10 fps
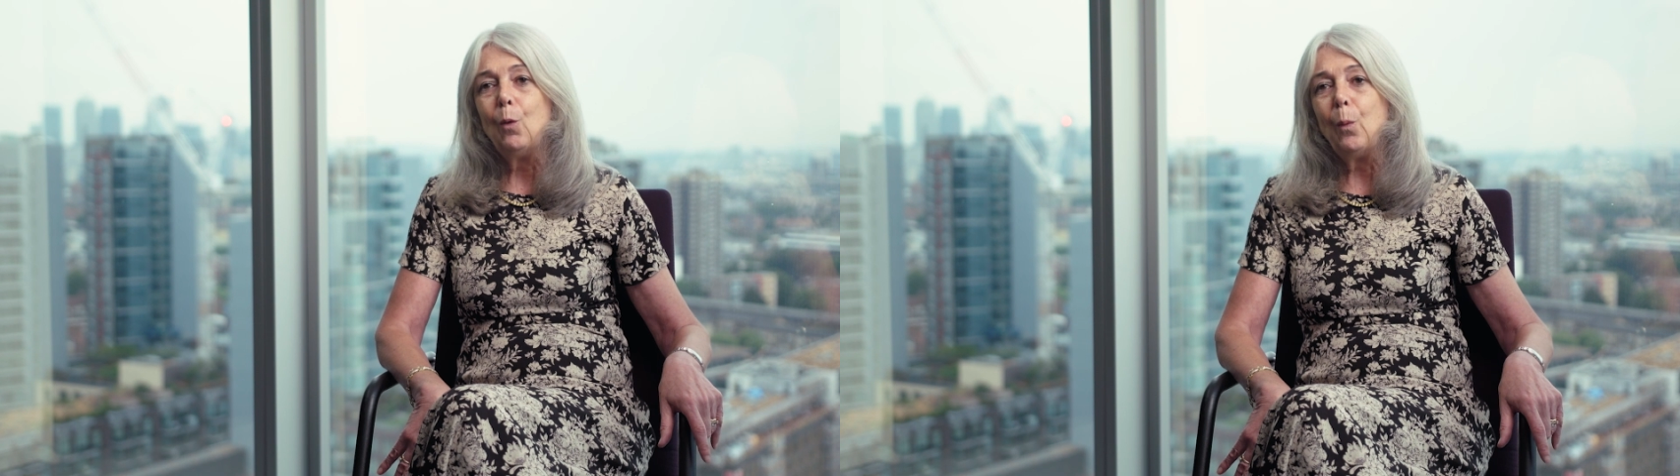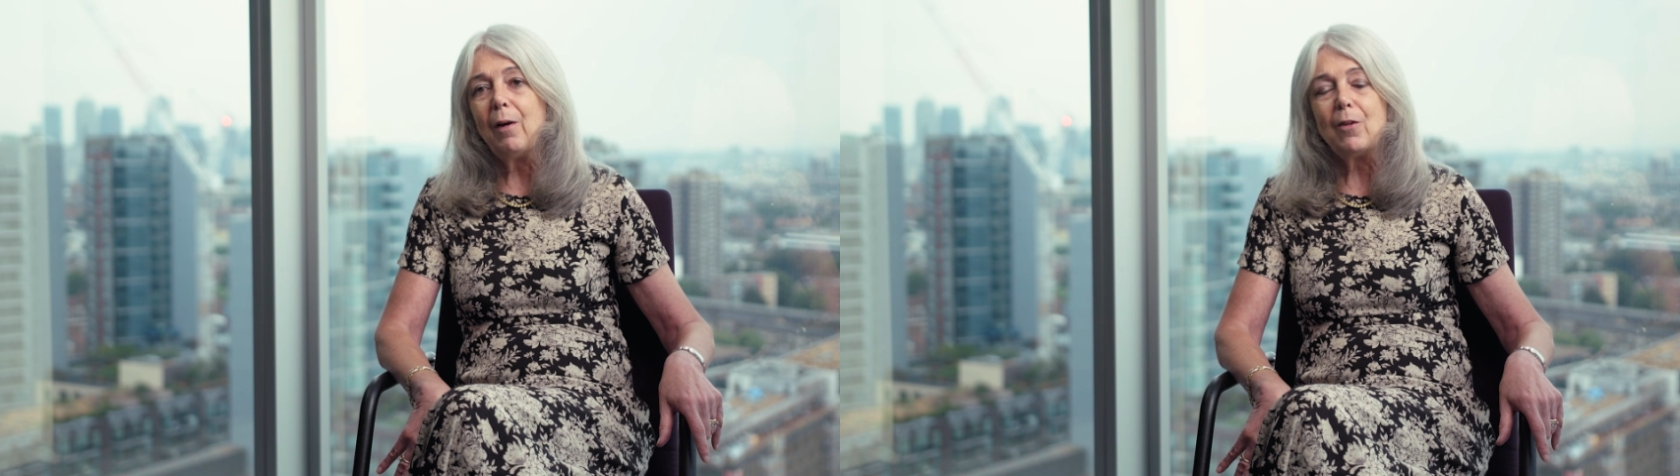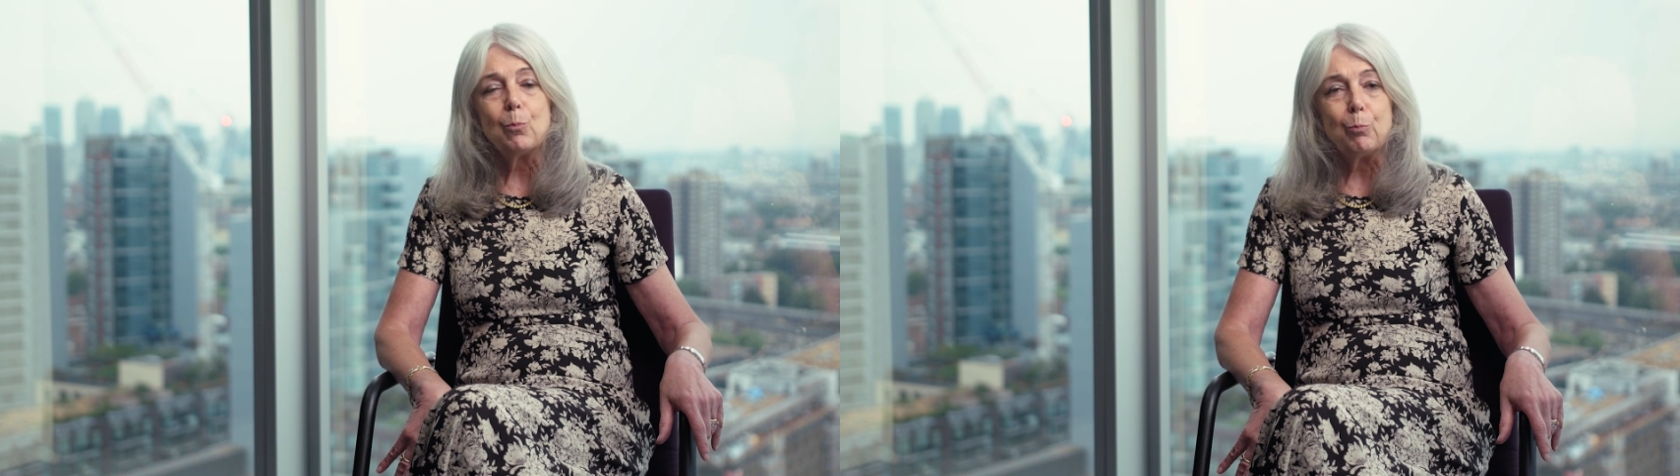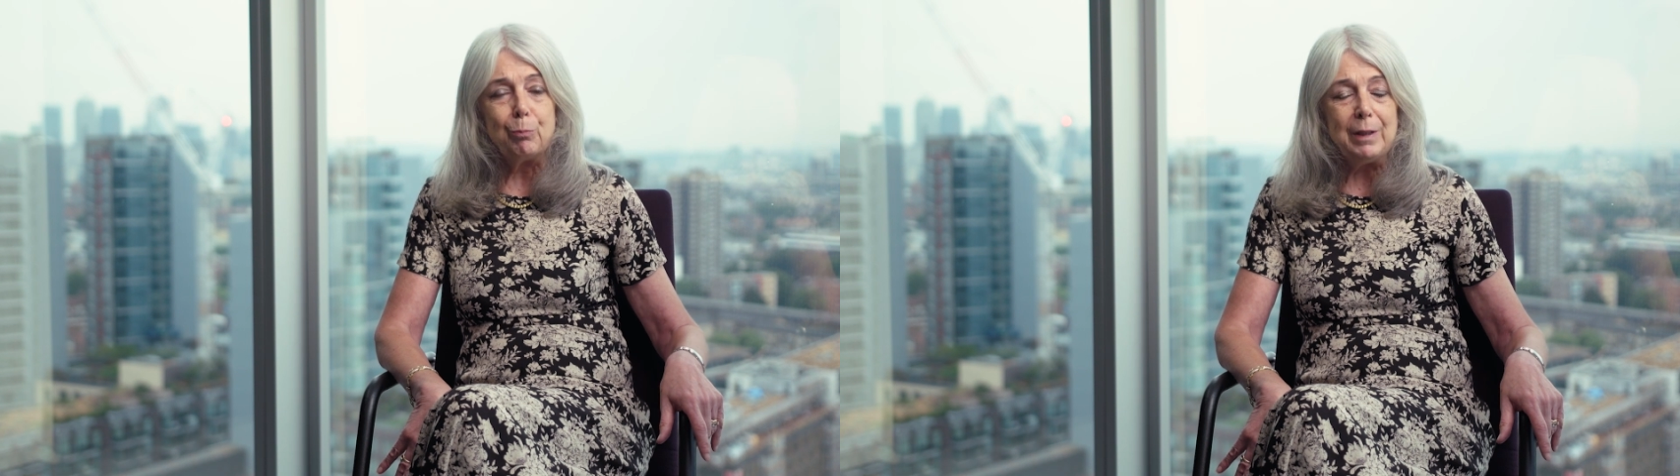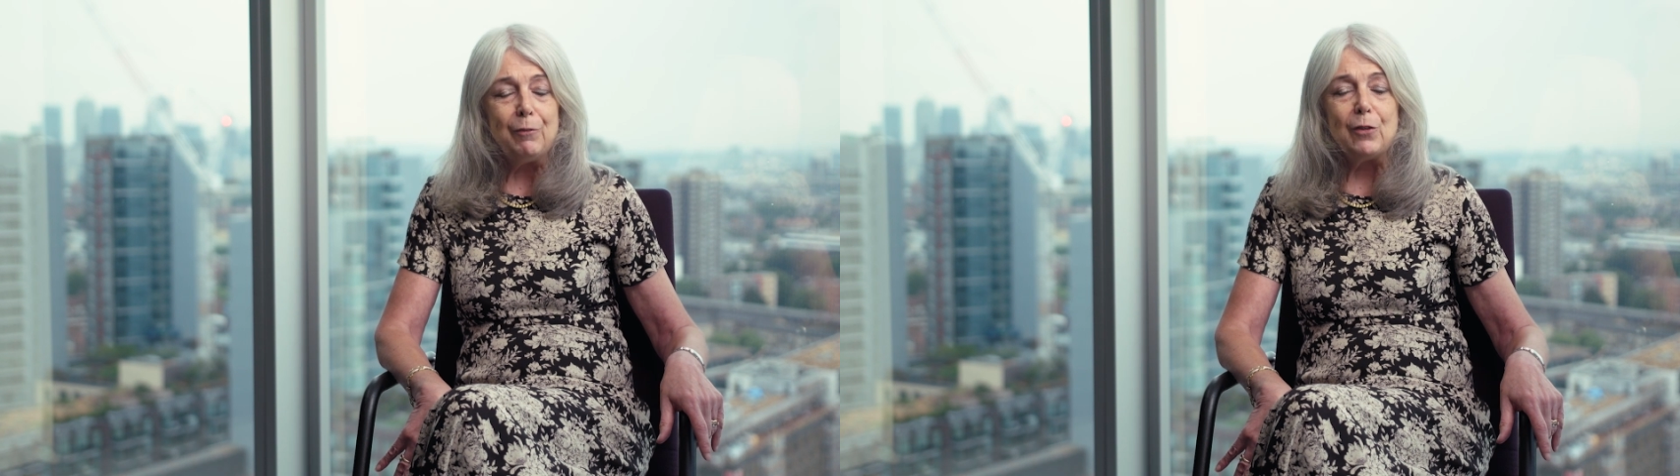Whereas
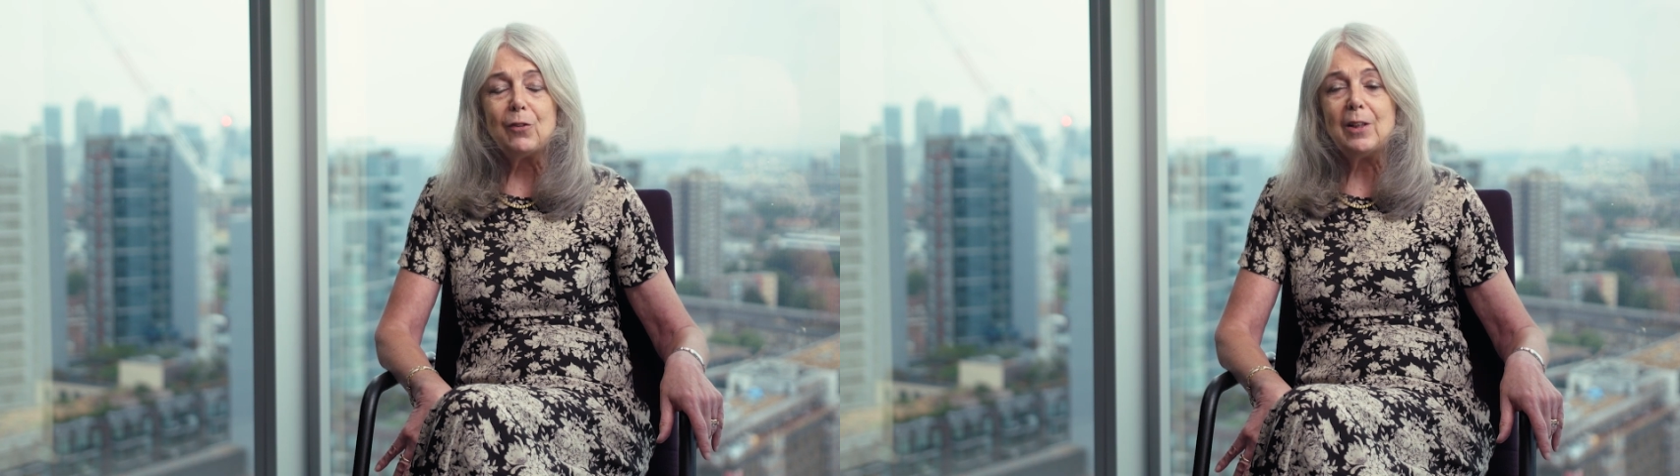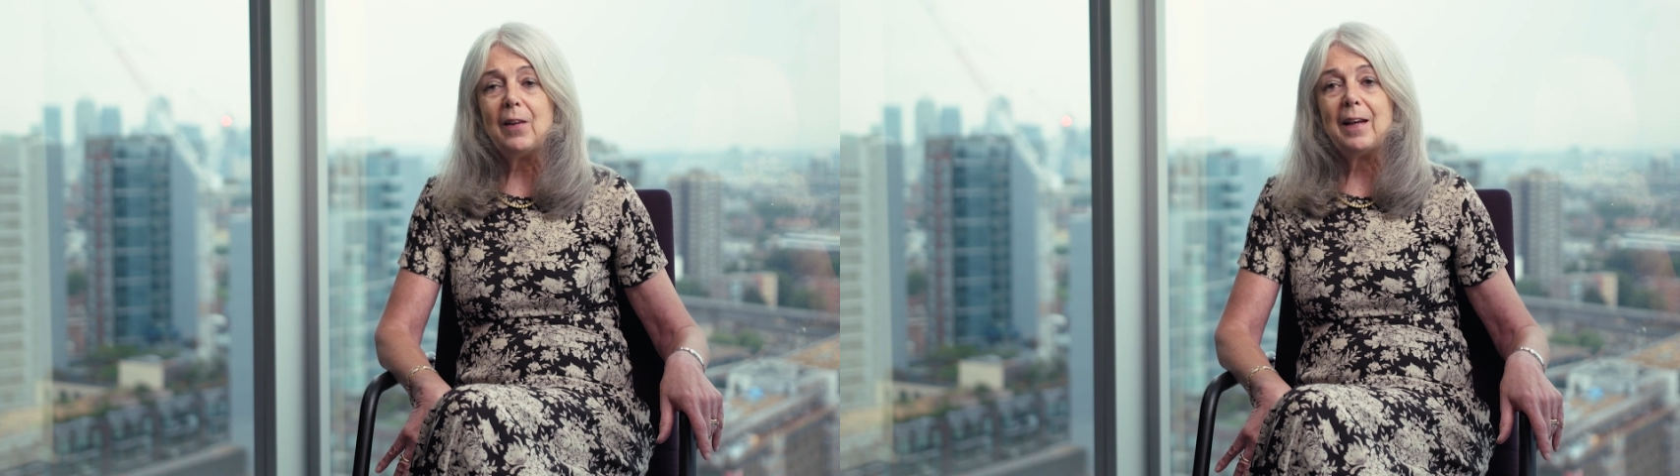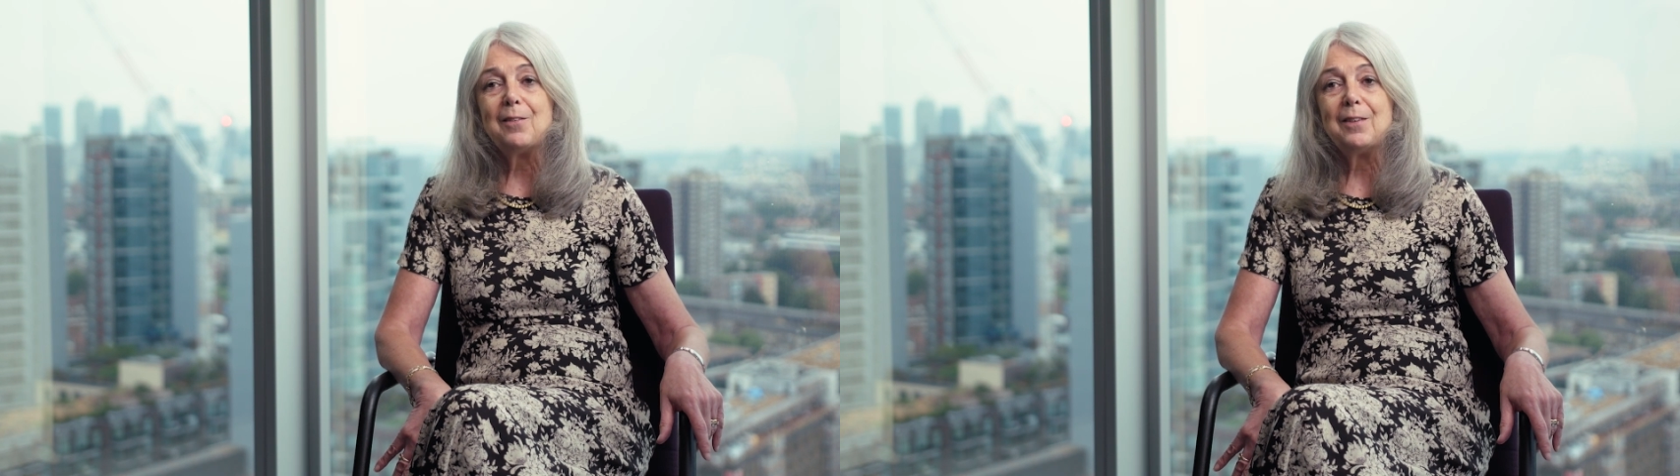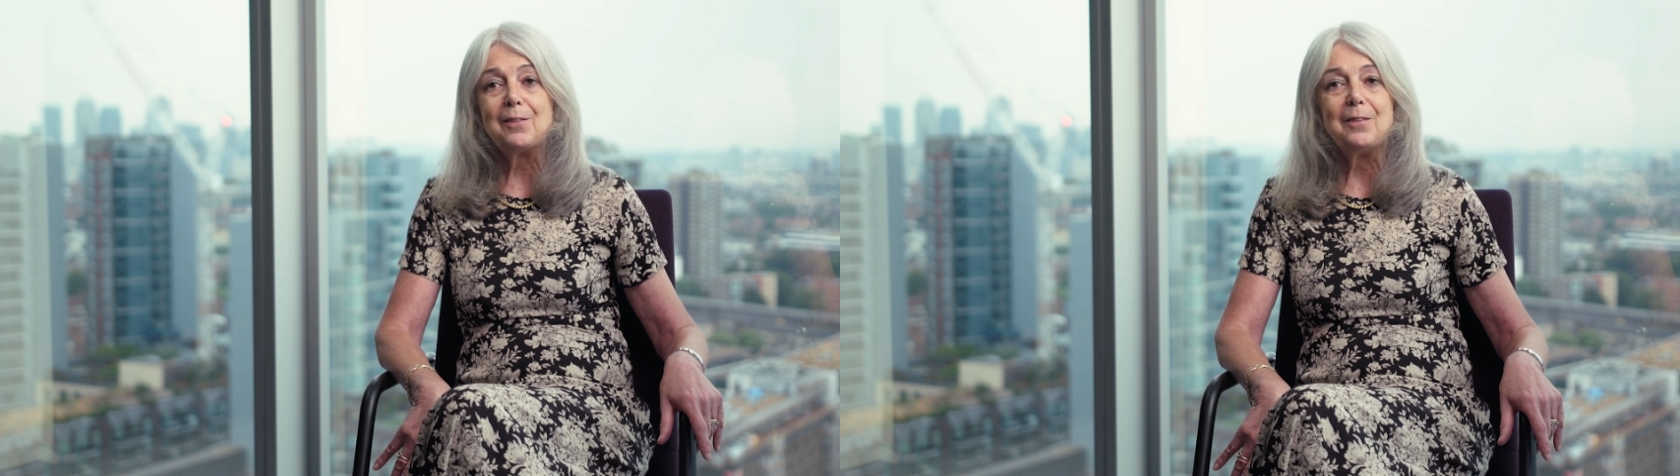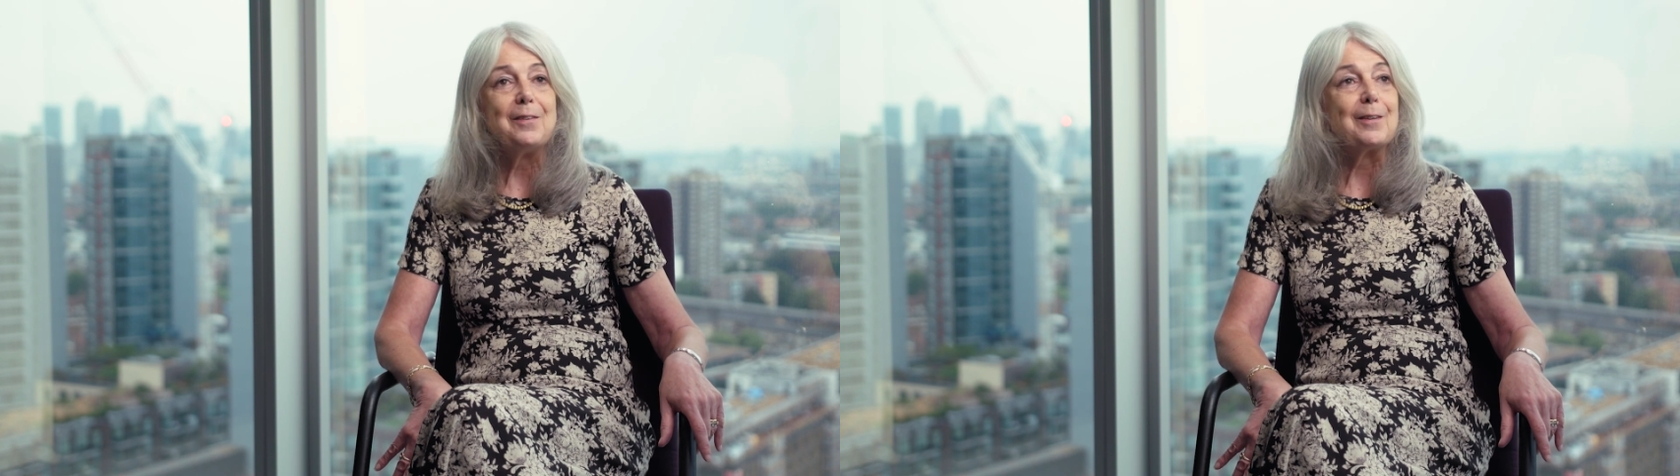previously they had
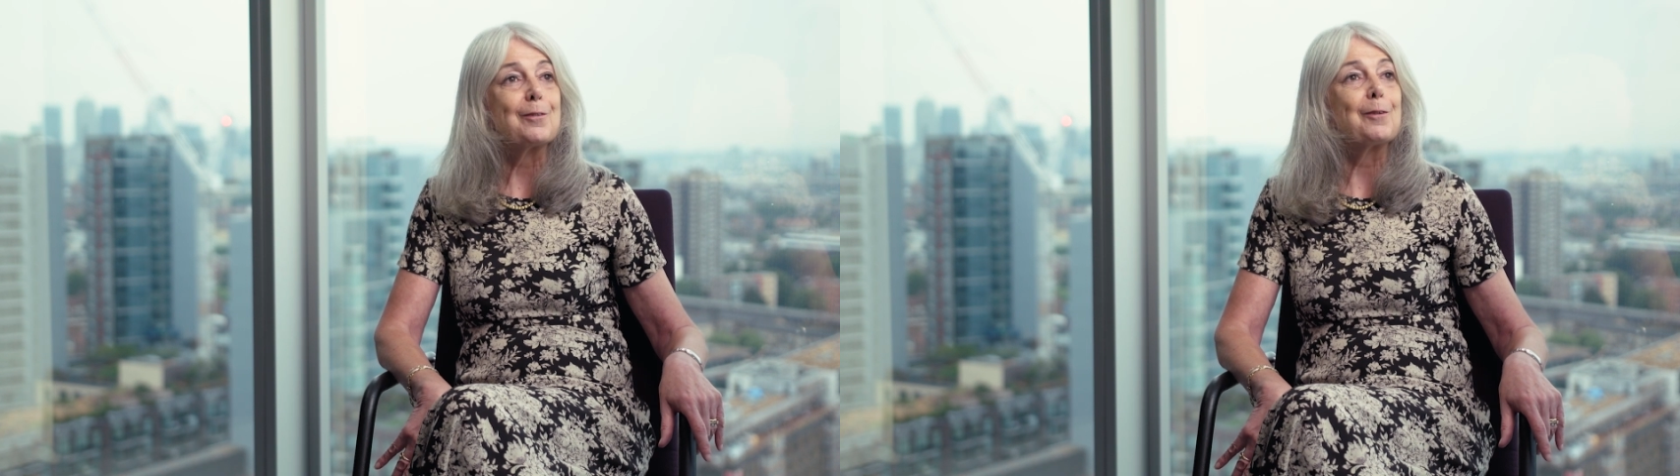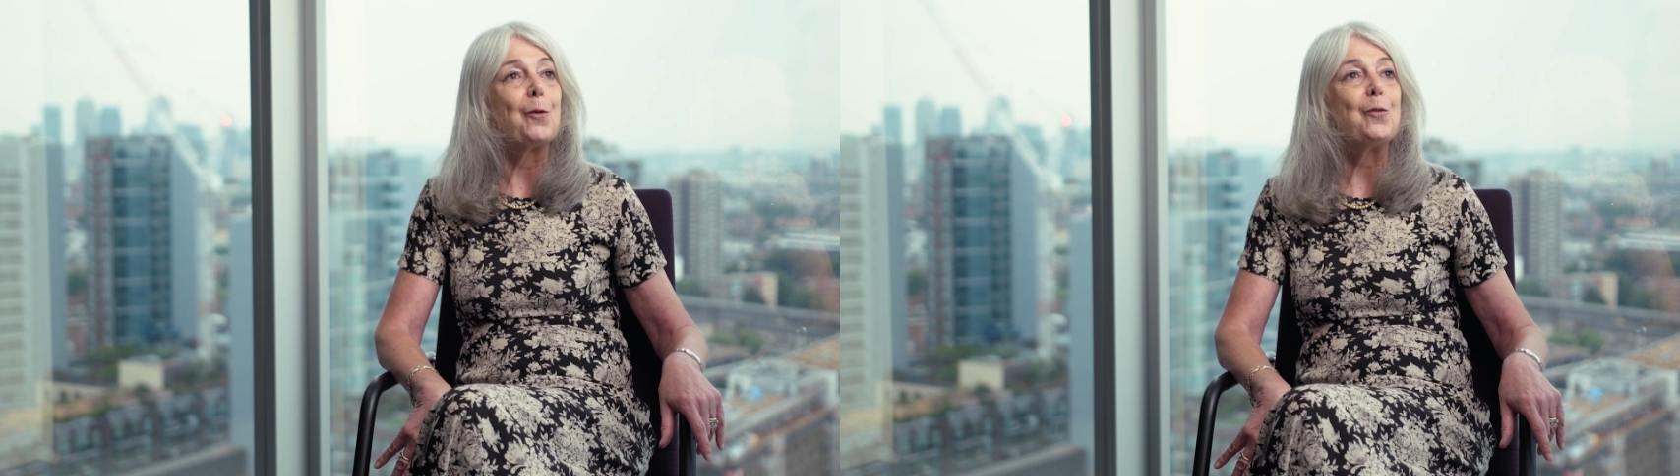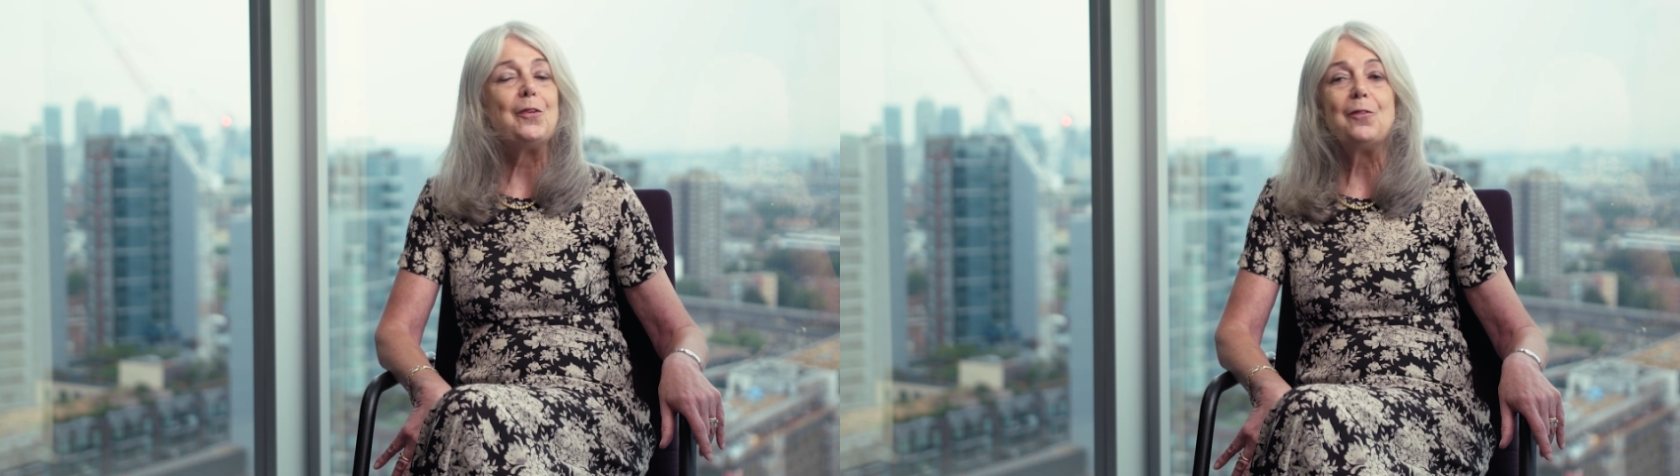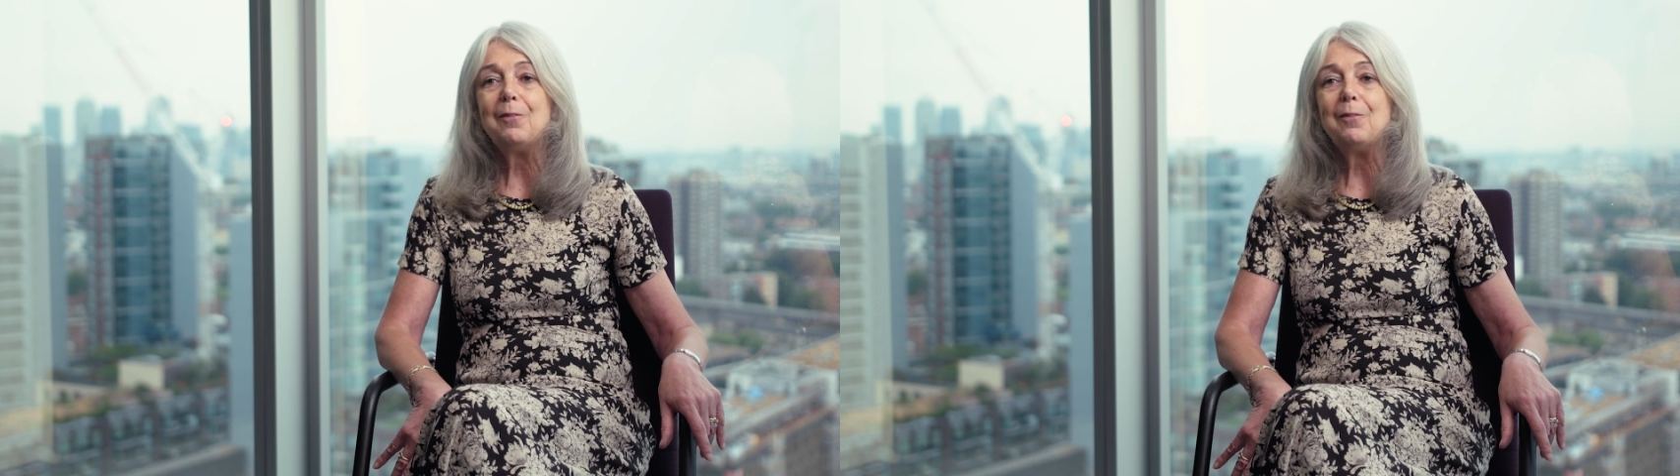66 clauses,